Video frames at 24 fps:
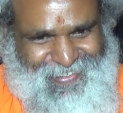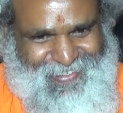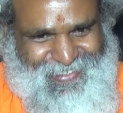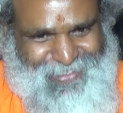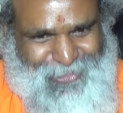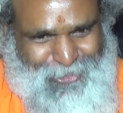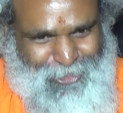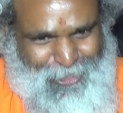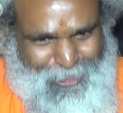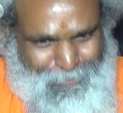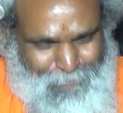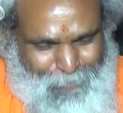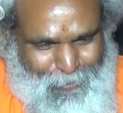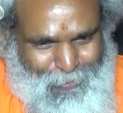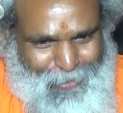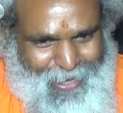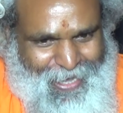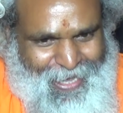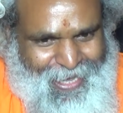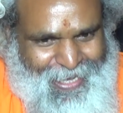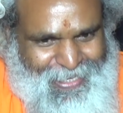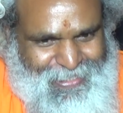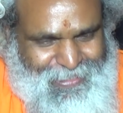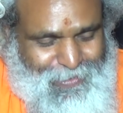So if you
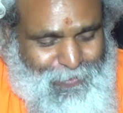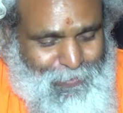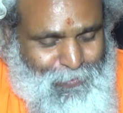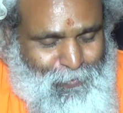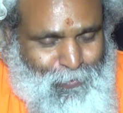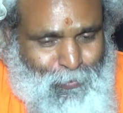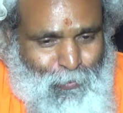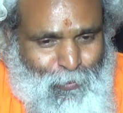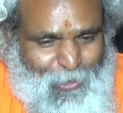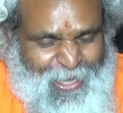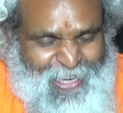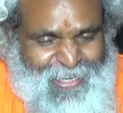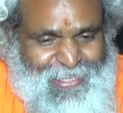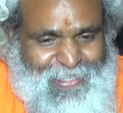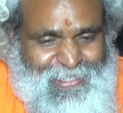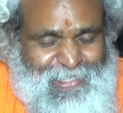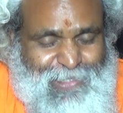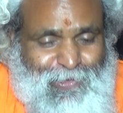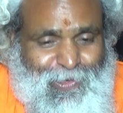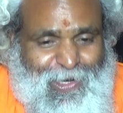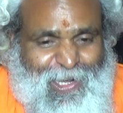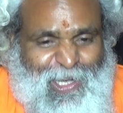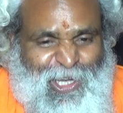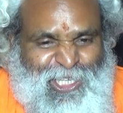ask, when is
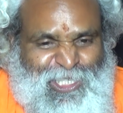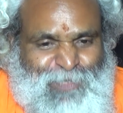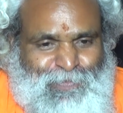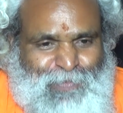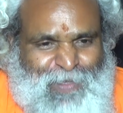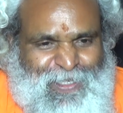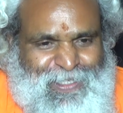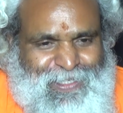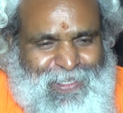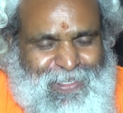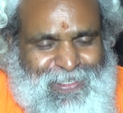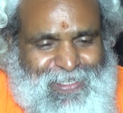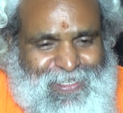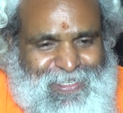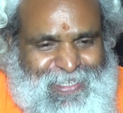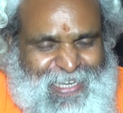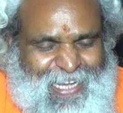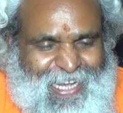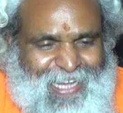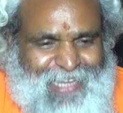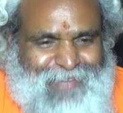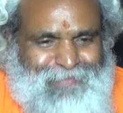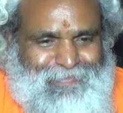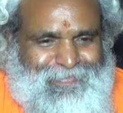your auspicious
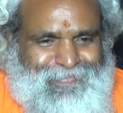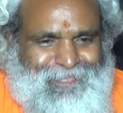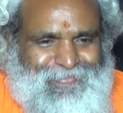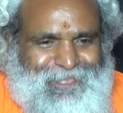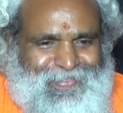time?